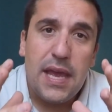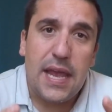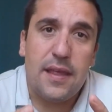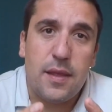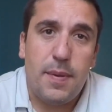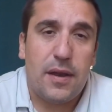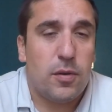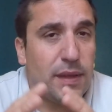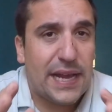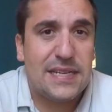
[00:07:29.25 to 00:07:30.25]
in the
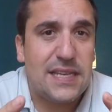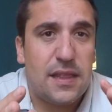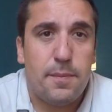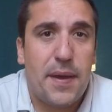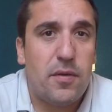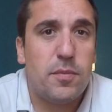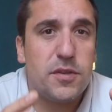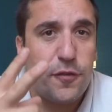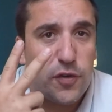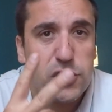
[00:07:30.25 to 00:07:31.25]
bedroom. Like I said, the bedroom
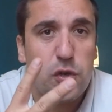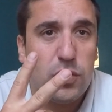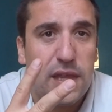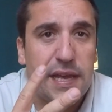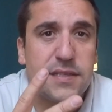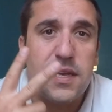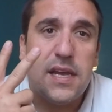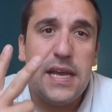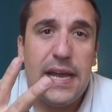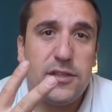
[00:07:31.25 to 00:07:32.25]
is for two things
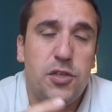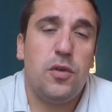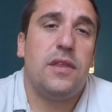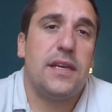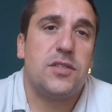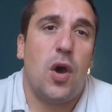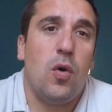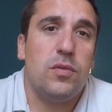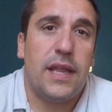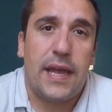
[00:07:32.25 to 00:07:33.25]
and two things
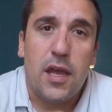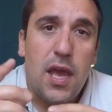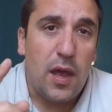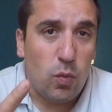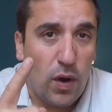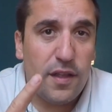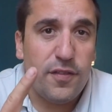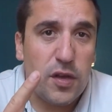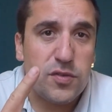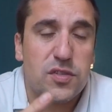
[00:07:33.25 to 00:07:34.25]
only, and one of
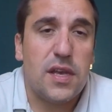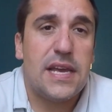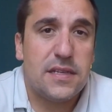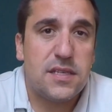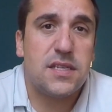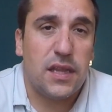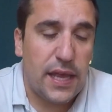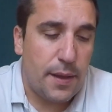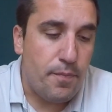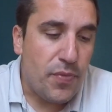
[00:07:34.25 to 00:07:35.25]
those is
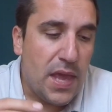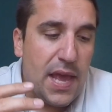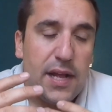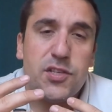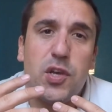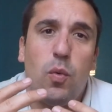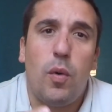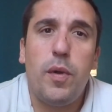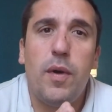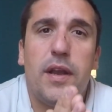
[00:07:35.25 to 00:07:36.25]
sleep. And so
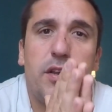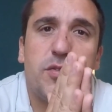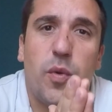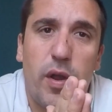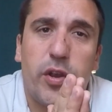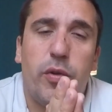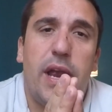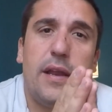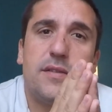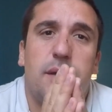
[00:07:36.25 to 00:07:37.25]
what we wanna do is we wanna
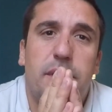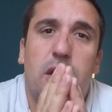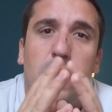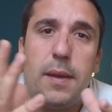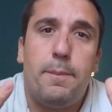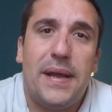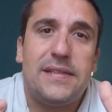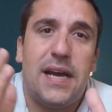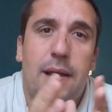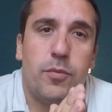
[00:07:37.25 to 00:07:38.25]
create something called a
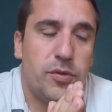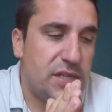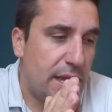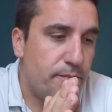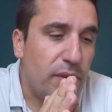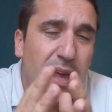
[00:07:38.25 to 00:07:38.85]
bedtime routine.